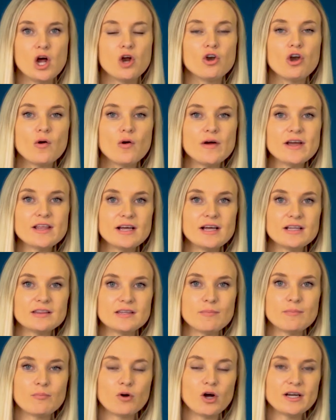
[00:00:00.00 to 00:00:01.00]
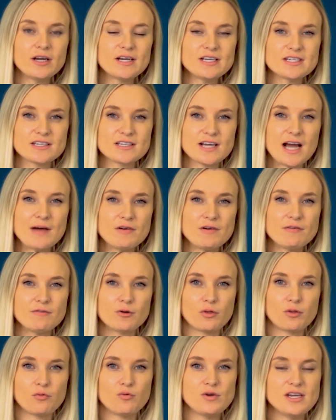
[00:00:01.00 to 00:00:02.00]
Knowing that their product is covered for
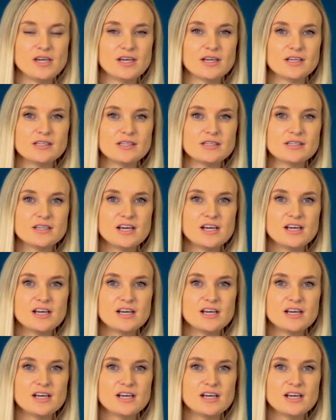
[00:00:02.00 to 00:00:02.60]
3 years